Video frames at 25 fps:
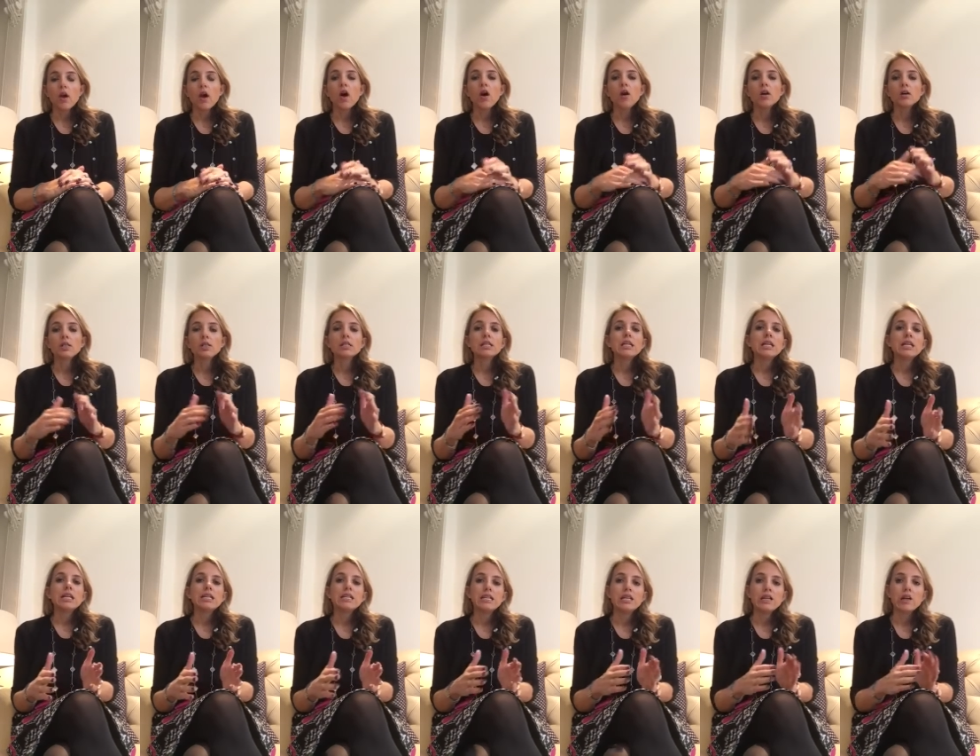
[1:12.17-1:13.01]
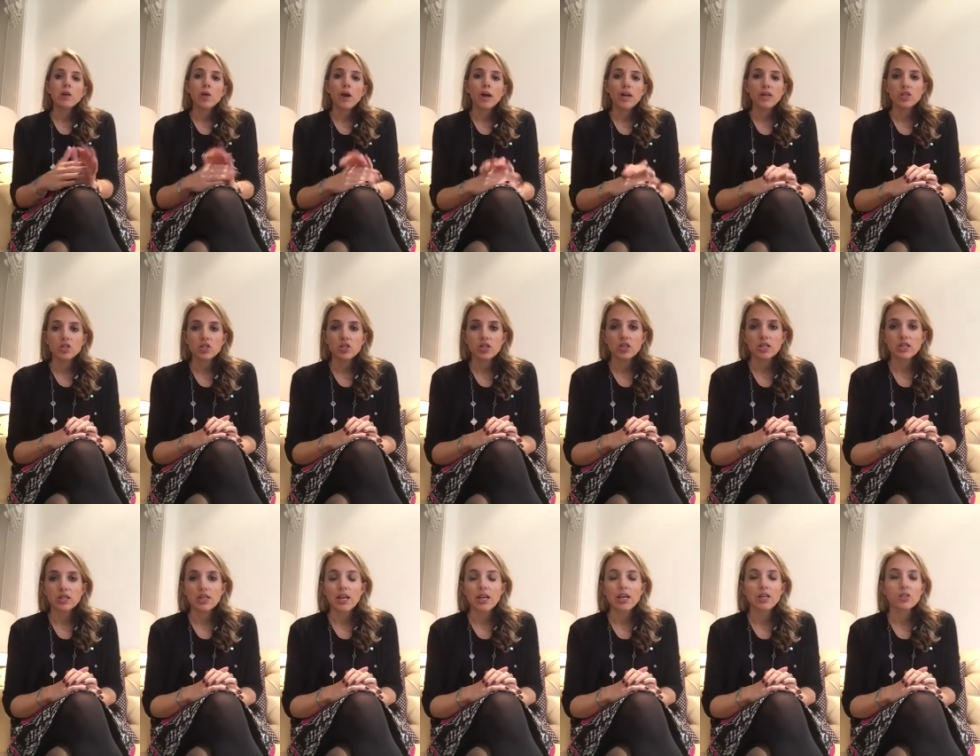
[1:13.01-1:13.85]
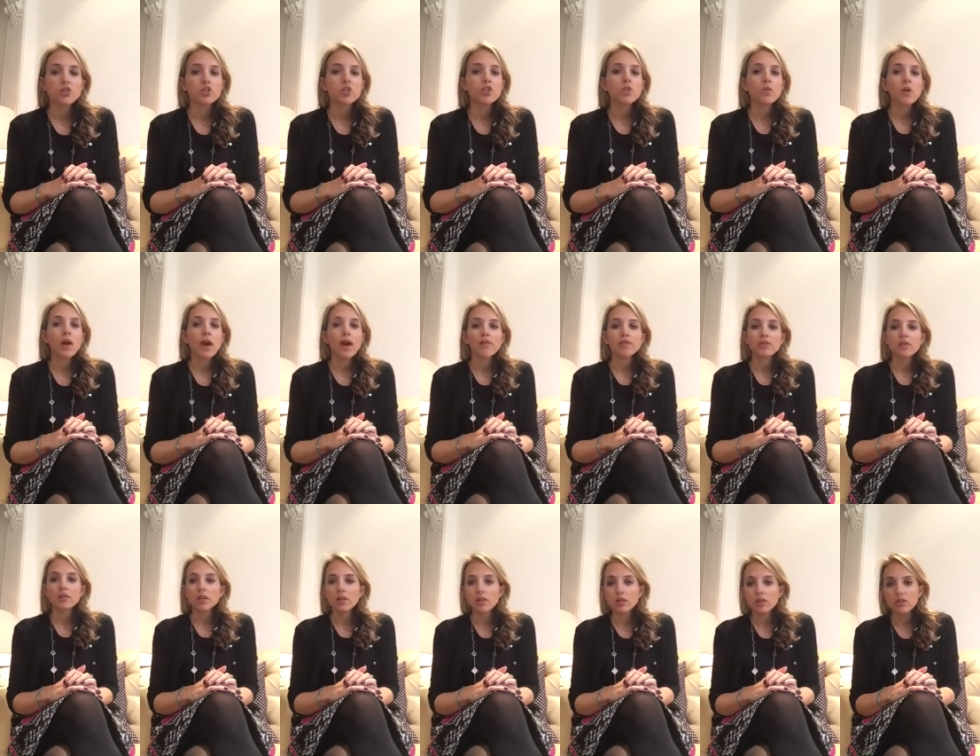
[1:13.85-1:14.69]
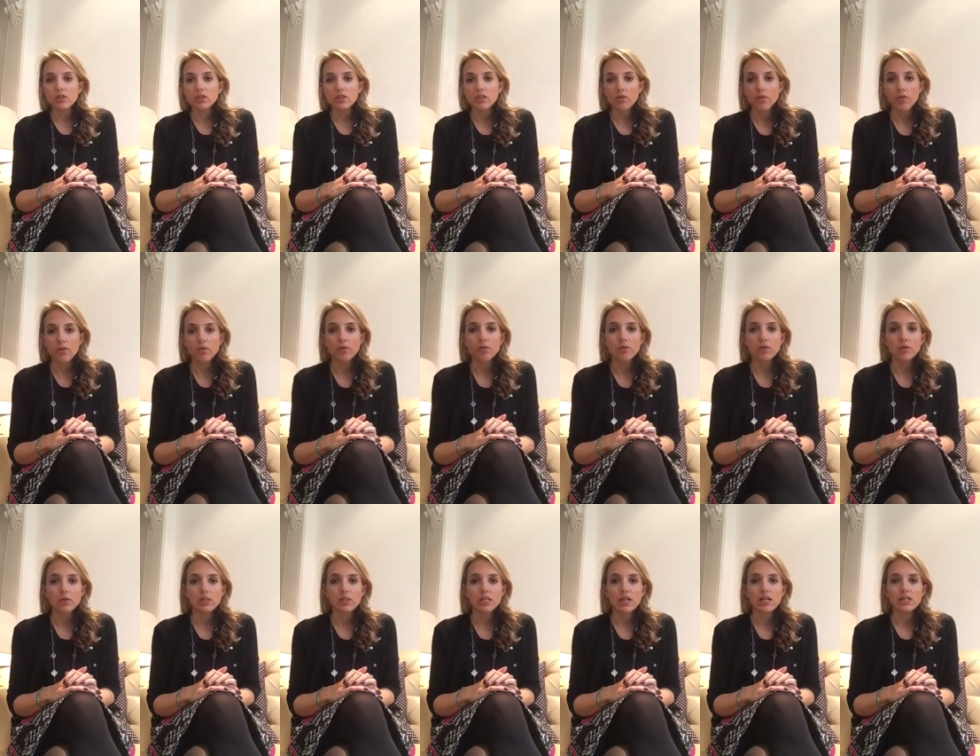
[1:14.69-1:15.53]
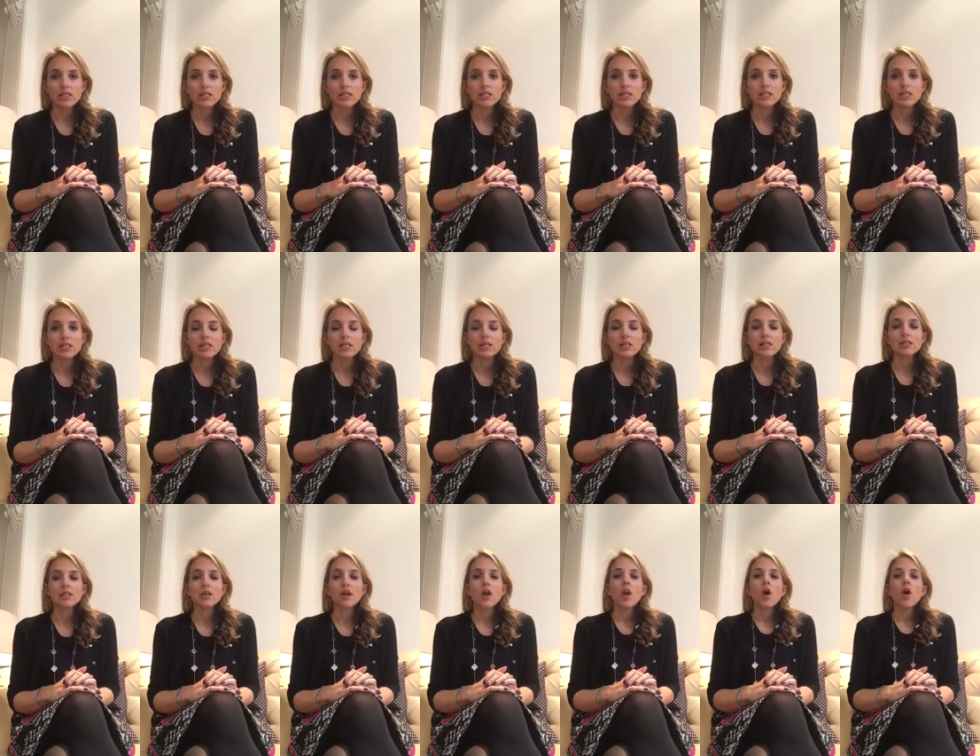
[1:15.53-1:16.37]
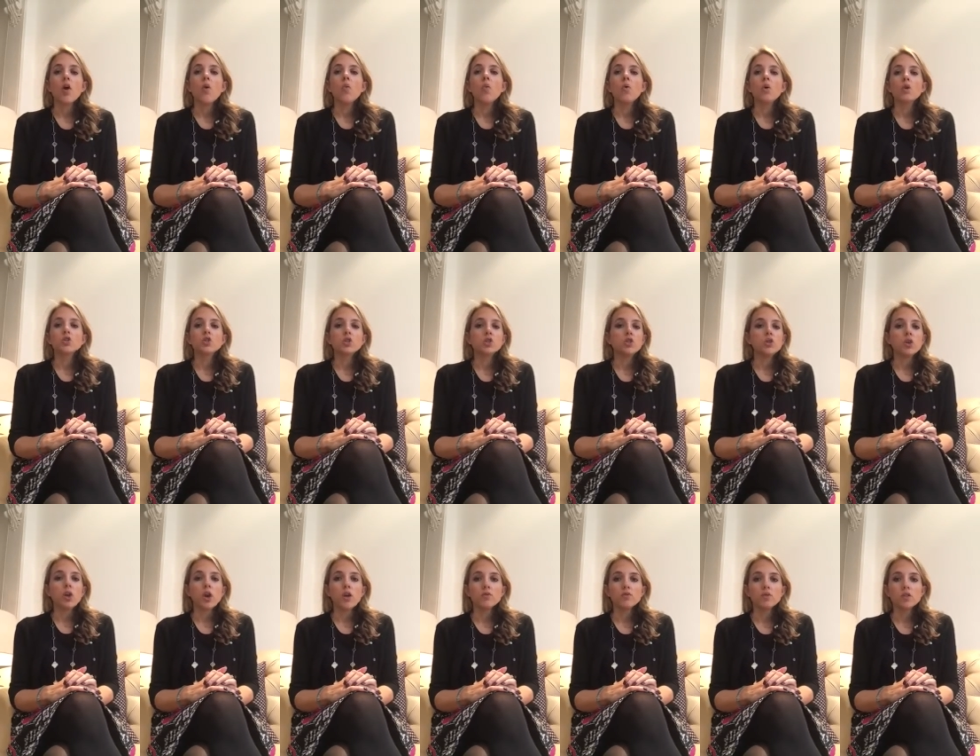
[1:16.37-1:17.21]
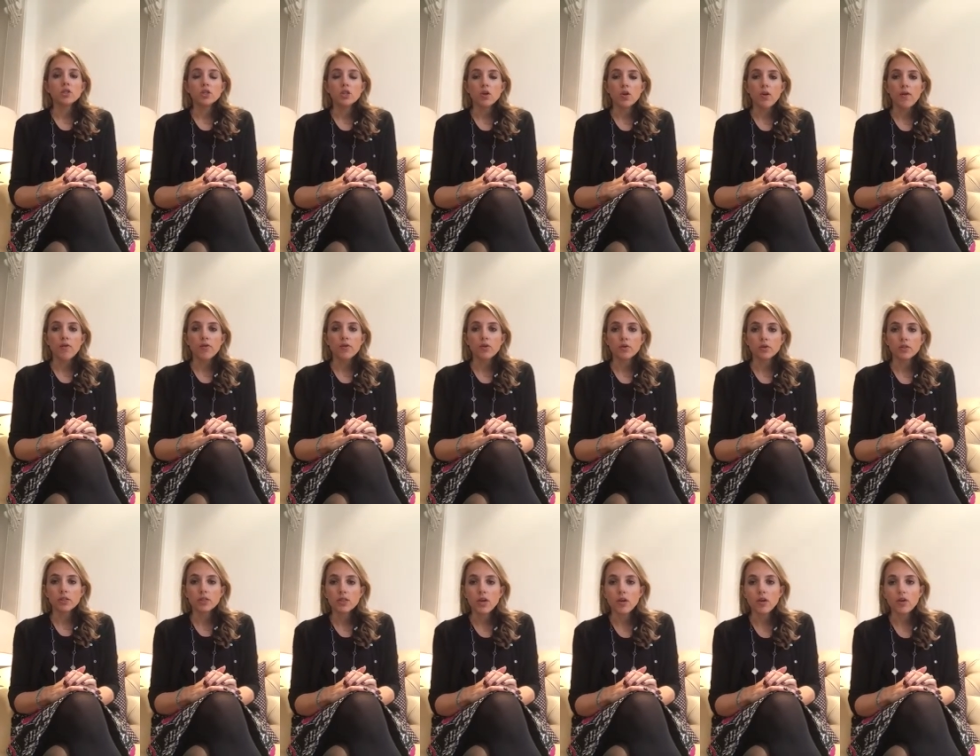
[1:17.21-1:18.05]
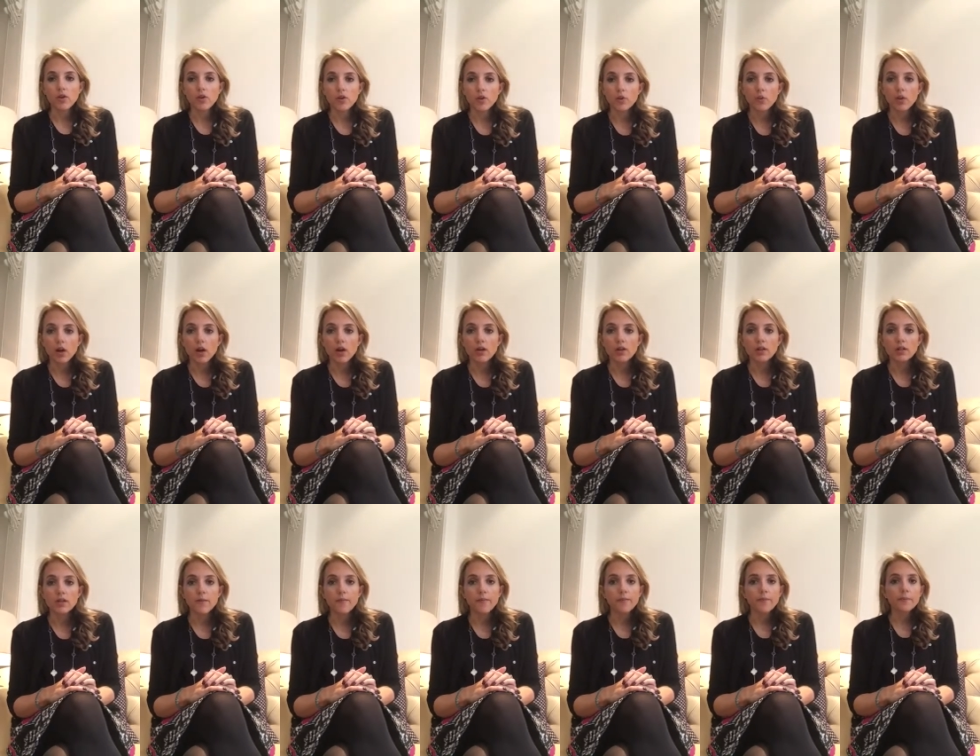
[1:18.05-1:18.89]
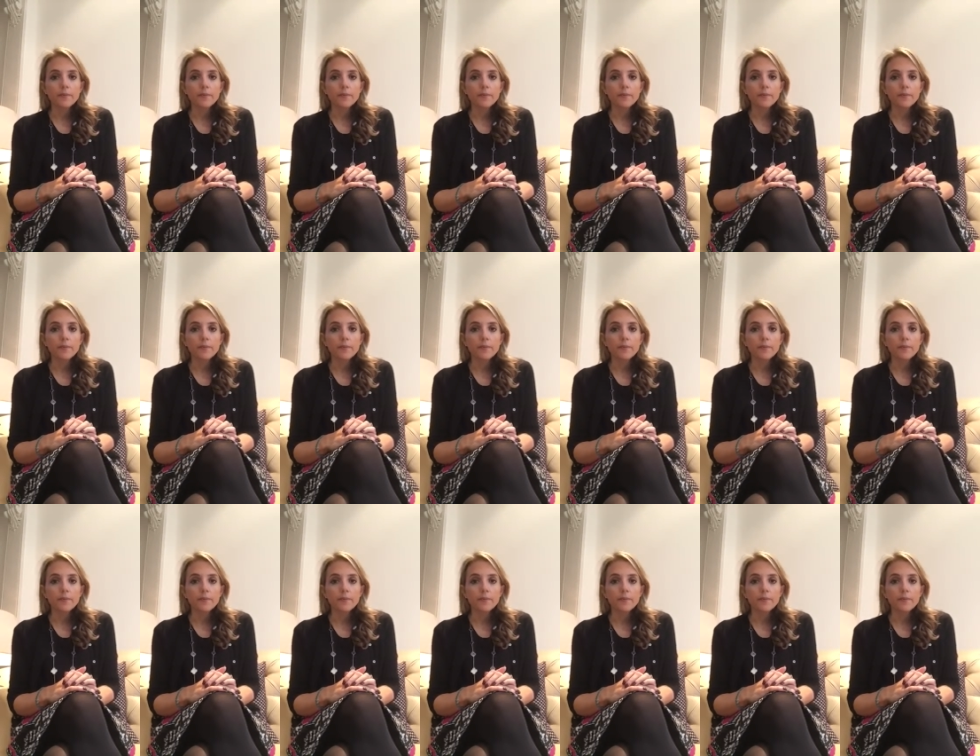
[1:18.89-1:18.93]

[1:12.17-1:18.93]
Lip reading: Ask leading questions like, do you have to answer in full sentences? What are you going to do if you're stuck on a word?